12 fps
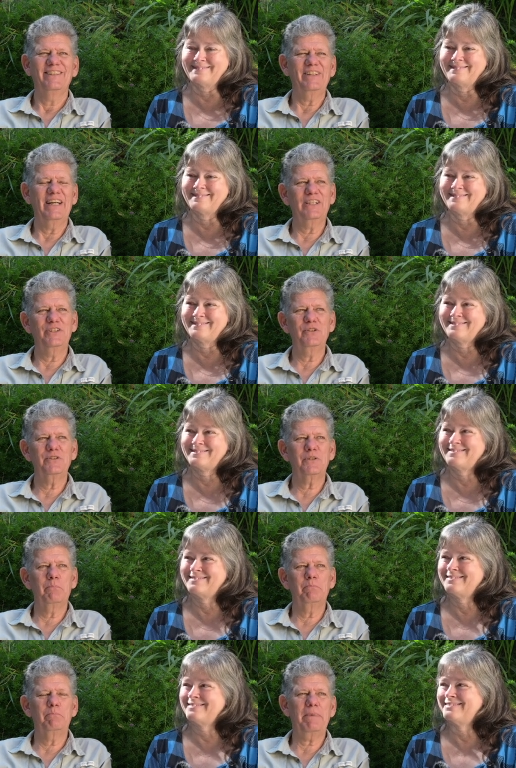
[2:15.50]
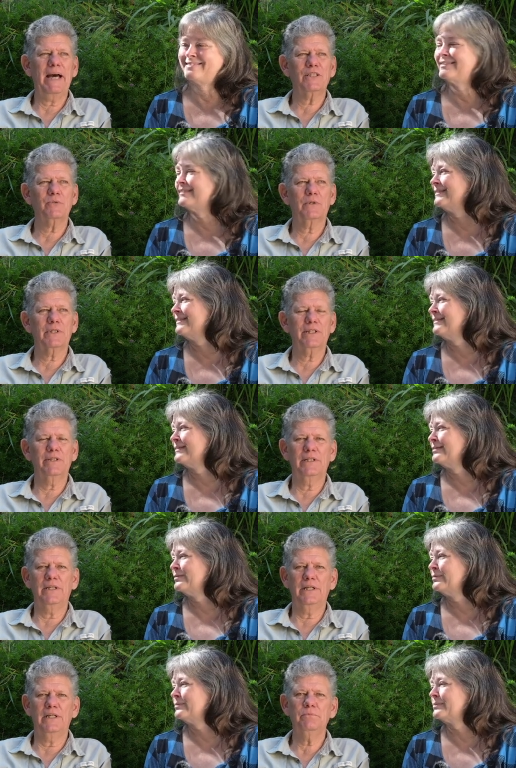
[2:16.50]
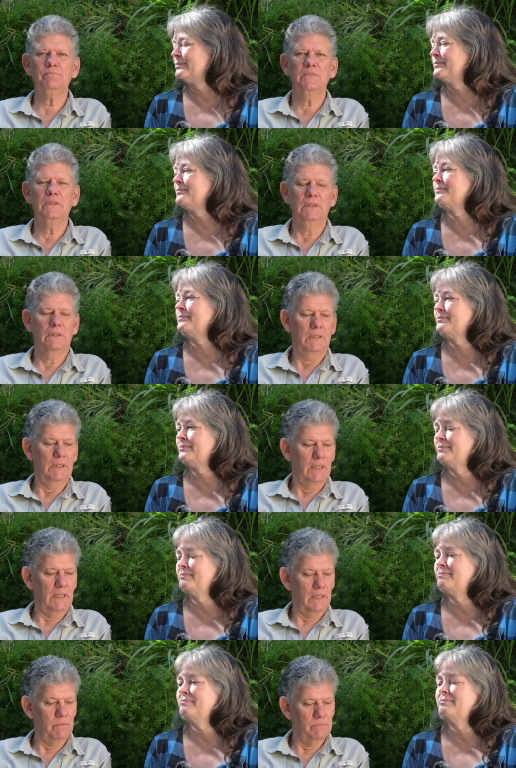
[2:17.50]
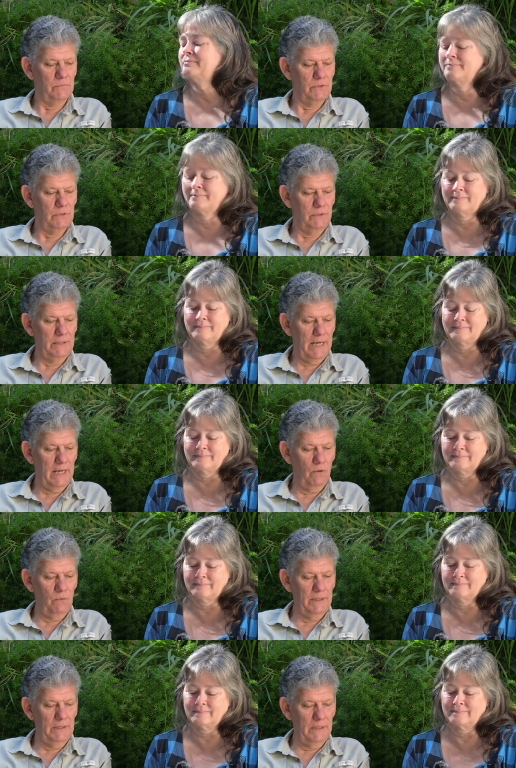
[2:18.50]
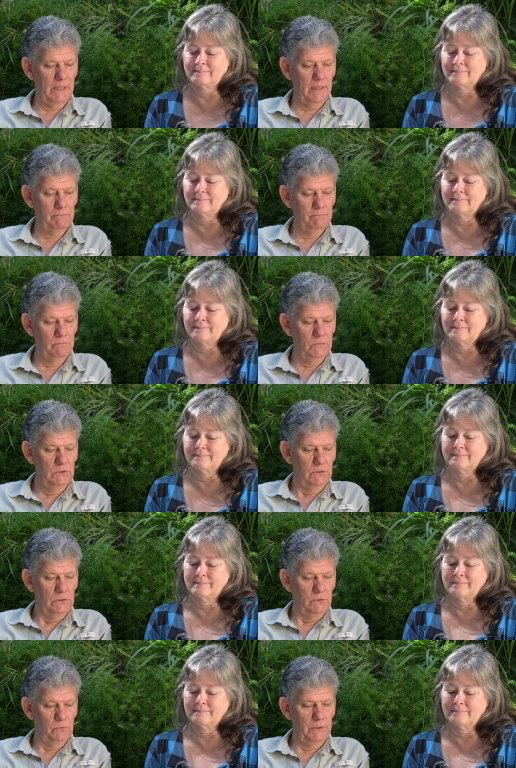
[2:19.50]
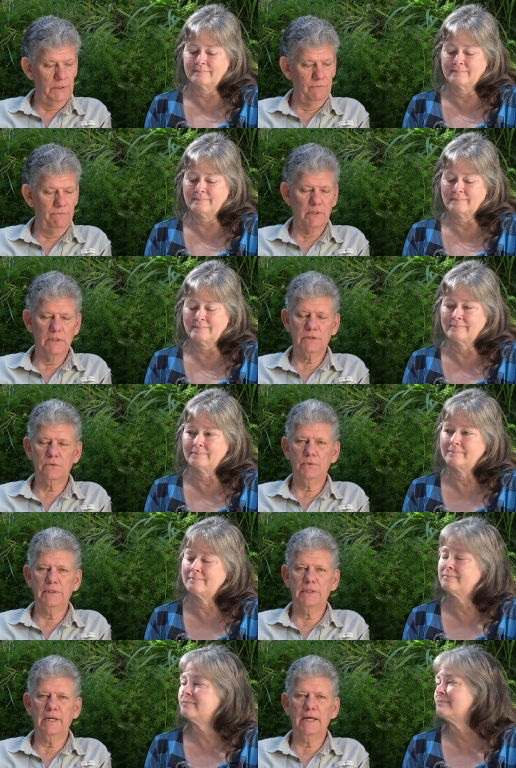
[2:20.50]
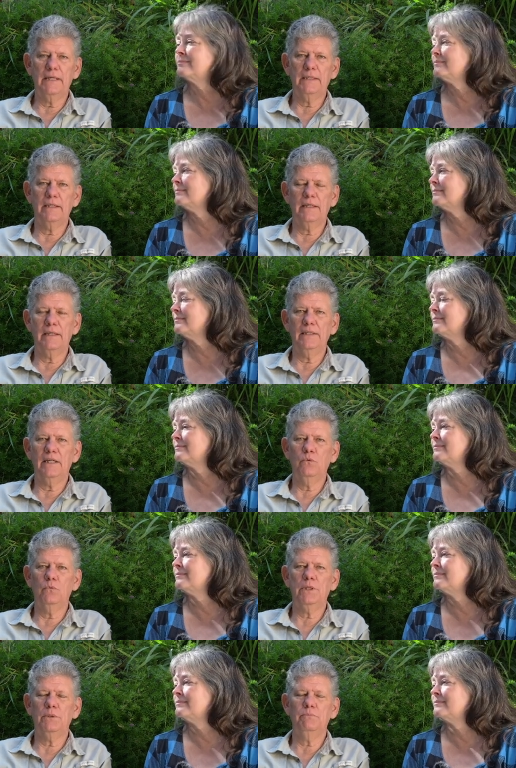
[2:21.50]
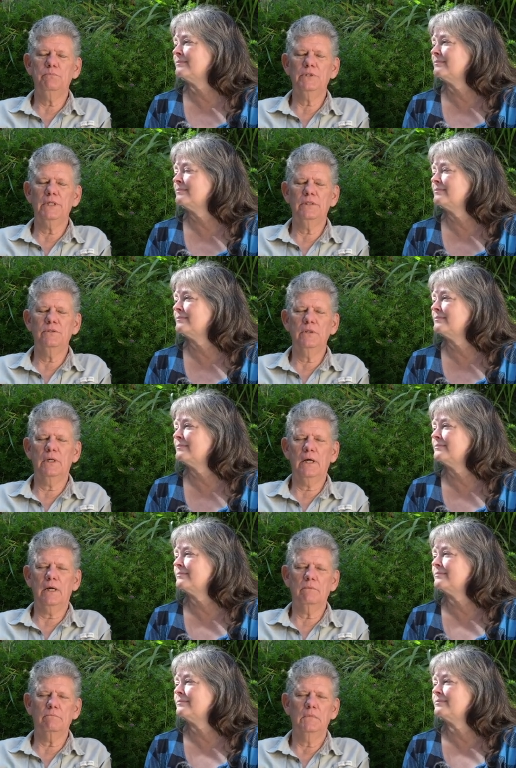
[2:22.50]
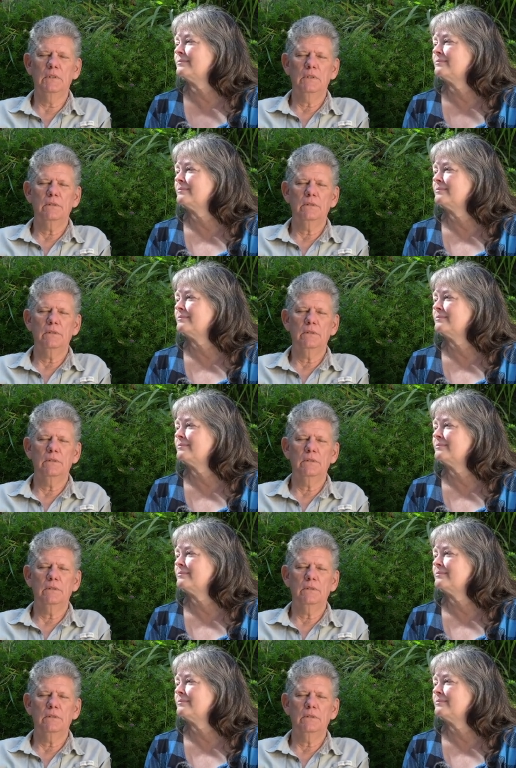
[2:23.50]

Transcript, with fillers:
Speaker 1: We had to do some patchwork here and there. Mm um, so yeah, we um, we first we gutted it, and then we did um,